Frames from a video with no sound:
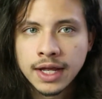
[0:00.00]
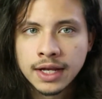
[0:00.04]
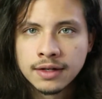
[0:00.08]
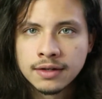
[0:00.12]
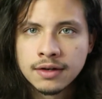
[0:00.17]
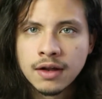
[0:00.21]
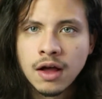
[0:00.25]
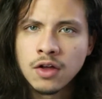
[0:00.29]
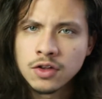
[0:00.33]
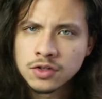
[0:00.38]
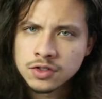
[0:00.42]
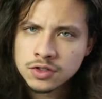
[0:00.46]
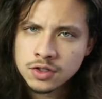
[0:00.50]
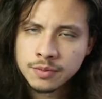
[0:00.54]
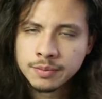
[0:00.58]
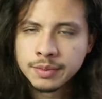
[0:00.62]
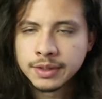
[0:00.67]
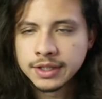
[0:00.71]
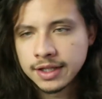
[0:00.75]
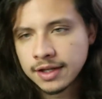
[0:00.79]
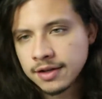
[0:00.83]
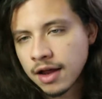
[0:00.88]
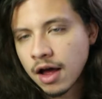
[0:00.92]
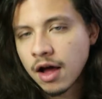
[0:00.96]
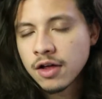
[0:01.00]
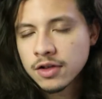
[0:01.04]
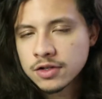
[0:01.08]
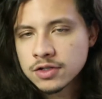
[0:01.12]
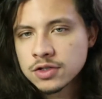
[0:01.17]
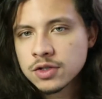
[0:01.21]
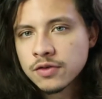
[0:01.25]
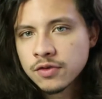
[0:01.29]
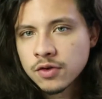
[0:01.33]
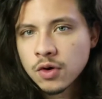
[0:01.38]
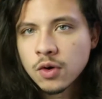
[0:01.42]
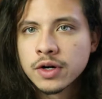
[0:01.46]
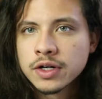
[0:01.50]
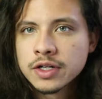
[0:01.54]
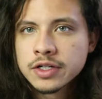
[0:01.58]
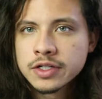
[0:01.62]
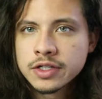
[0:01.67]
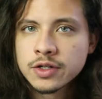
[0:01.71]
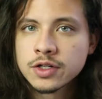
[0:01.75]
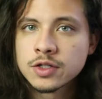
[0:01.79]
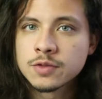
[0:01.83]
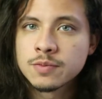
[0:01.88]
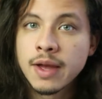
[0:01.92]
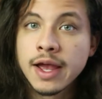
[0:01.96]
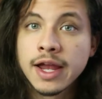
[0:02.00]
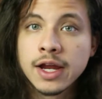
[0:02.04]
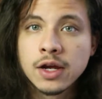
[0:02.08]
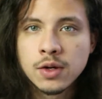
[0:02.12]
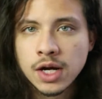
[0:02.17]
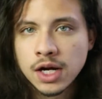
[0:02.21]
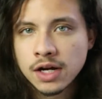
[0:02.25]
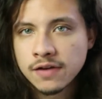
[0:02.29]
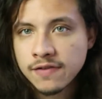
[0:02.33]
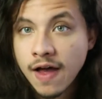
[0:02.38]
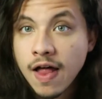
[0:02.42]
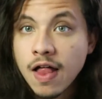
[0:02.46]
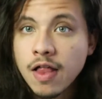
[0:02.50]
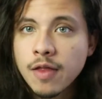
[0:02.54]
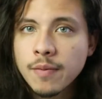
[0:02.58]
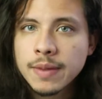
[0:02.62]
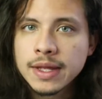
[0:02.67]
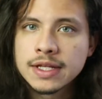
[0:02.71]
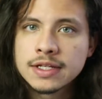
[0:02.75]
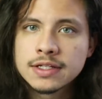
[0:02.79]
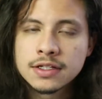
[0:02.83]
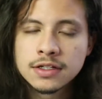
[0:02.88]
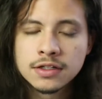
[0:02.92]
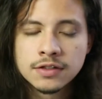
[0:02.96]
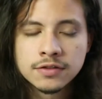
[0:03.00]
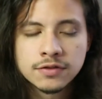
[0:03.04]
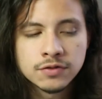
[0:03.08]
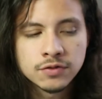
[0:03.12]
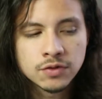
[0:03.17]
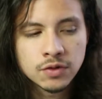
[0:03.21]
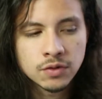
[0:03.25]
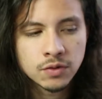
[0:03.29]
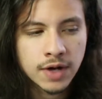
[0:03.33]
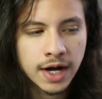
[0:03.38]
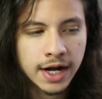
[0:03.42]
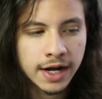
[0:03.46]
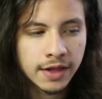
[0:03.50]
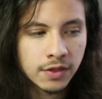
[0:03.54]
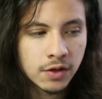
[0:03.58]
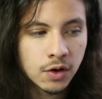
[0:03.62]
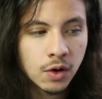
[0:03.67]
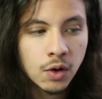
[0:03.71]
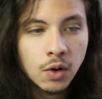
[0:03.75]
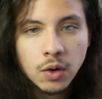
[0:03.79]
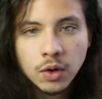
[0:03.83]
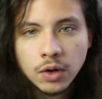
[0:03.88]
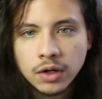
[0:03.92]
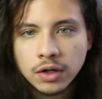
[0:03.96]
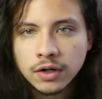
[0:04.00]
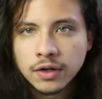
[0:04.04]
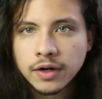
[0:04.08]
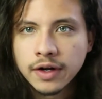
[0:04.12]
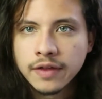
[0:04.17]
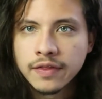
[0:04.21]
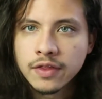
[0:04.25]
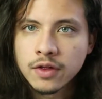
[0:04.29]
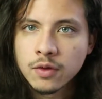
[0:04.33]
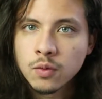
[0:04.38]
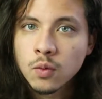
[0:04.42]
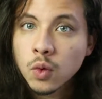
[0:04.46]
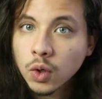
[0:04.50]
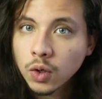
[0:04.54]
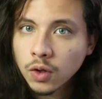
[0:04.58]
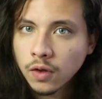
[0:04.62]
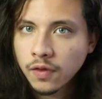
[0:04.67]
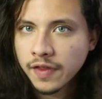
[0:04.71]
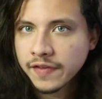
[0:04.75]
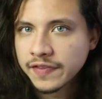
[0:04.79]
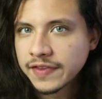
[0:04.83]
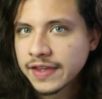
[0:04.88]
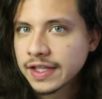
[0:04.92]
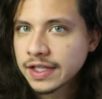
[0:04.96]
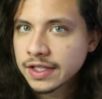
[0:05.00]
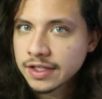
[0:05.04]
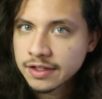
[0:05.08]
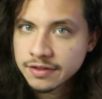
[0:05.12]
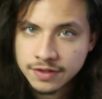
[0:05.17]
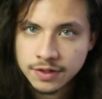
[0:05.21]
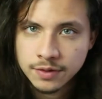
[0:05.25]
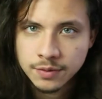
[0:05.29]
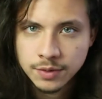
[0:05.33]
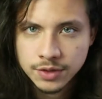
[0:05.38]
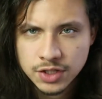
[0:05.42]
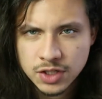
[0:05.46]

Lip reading: And also of course there's my creative element of writing the horror and the world that they live in,